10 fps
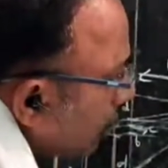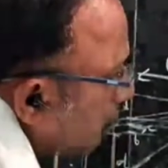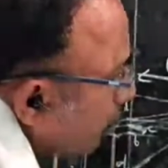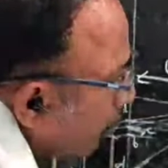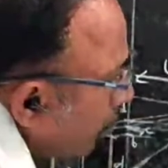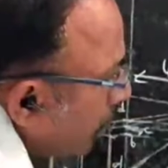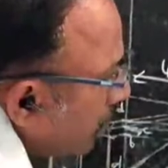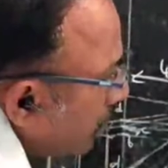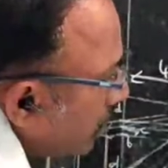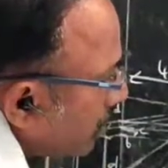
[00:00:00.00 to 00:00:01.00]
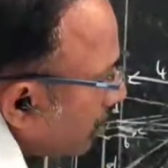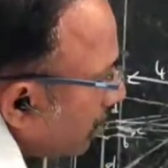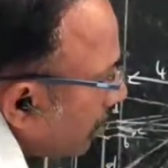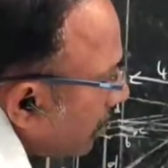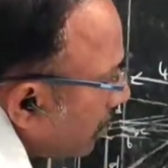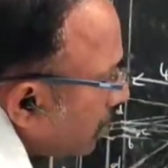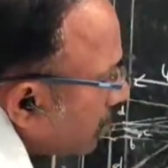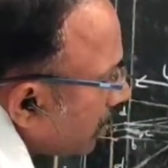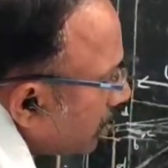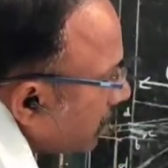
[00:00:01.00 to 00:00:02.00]
So, only this
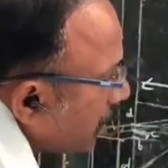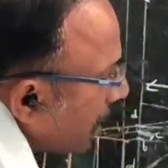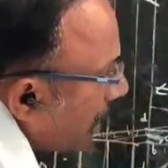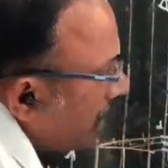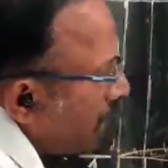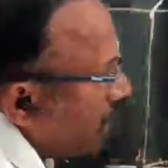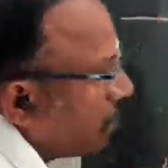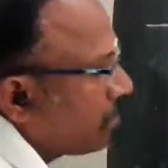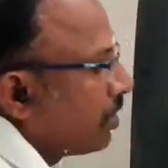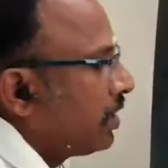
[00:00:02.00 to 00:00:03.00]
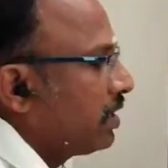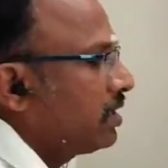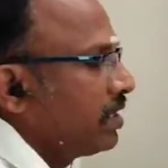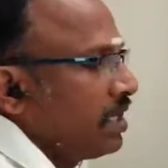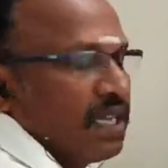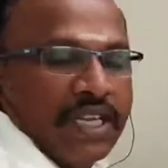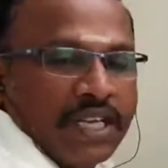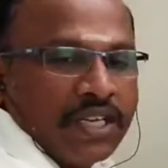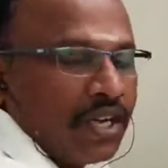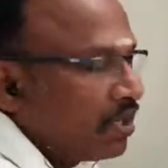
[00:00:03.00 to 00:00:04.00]
inside thing I need to draw as
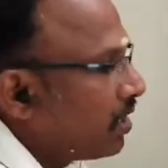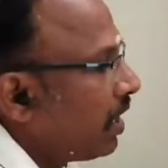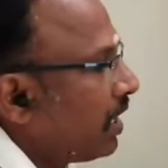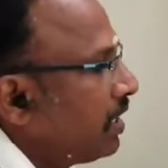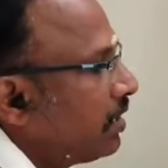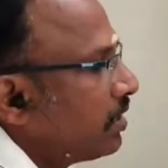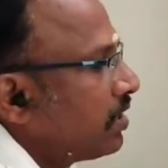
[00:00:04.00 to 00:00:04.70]
dotted line.